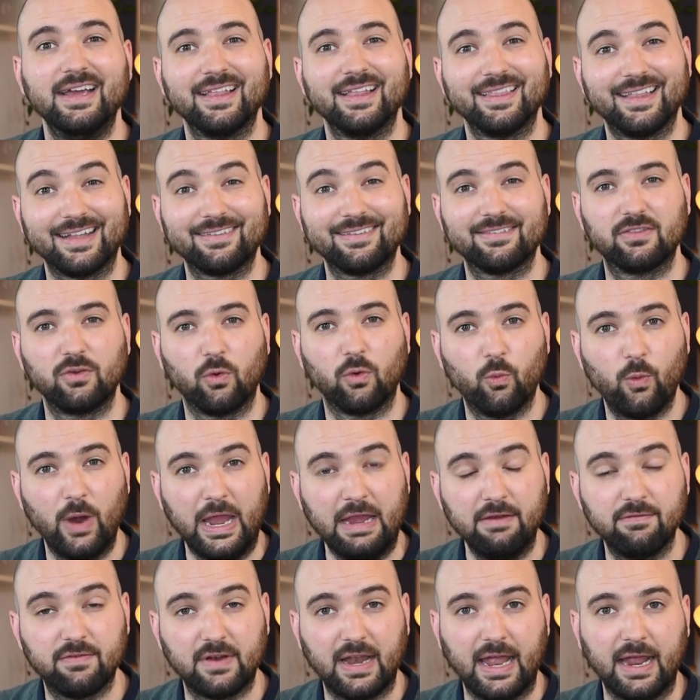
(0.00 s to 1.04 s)
That's the
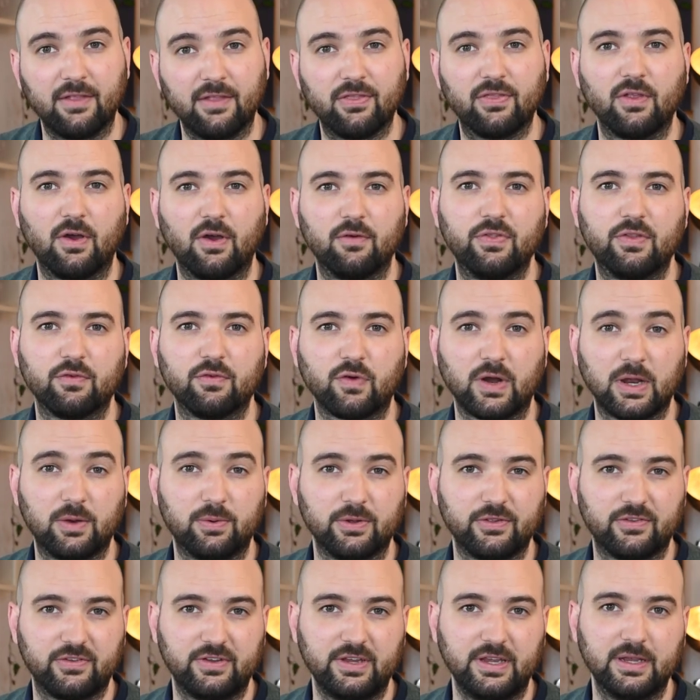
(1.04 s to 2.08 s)
wavelength of the
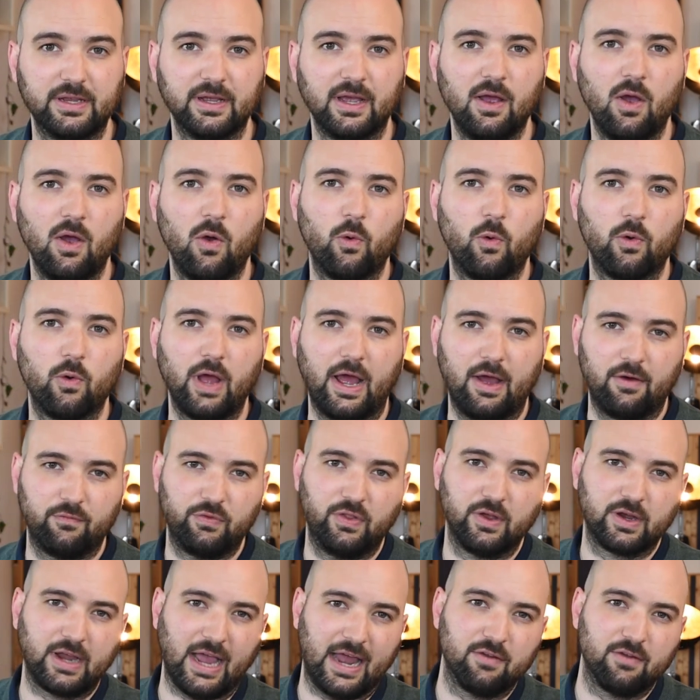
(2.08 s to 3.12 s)
frequency, of
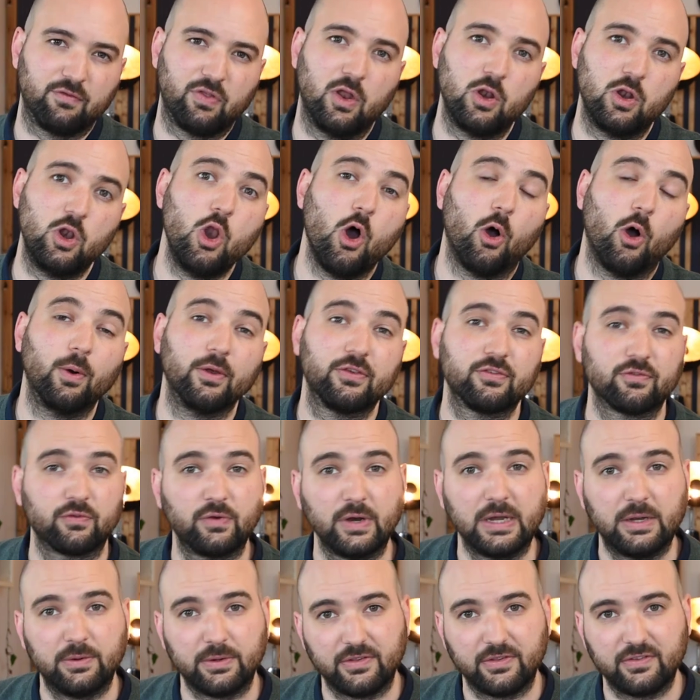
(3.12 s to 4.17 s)
the kind of the lowest
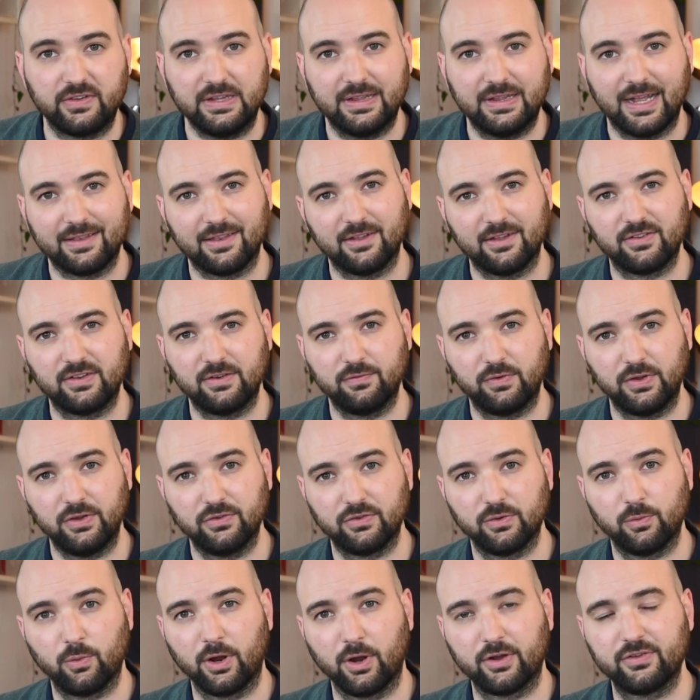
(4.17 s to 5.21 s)
frequency that this
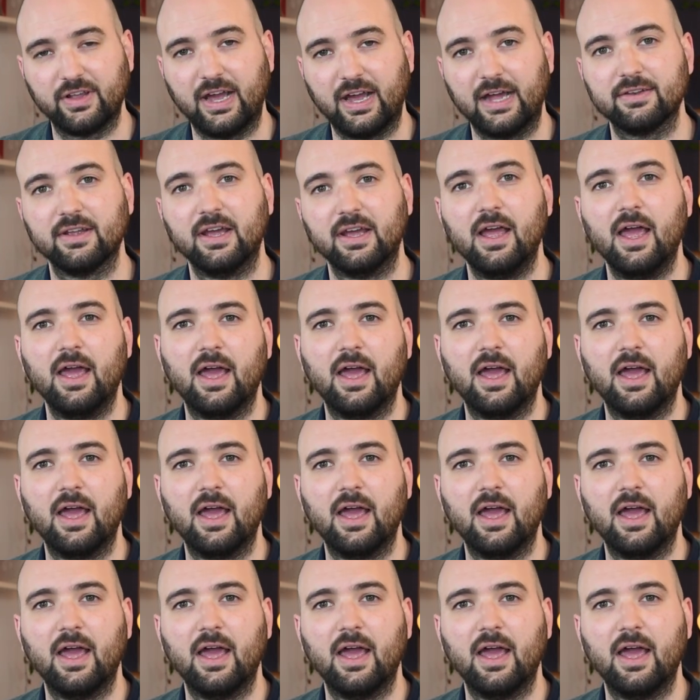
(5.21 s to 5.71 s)
diffuser works at.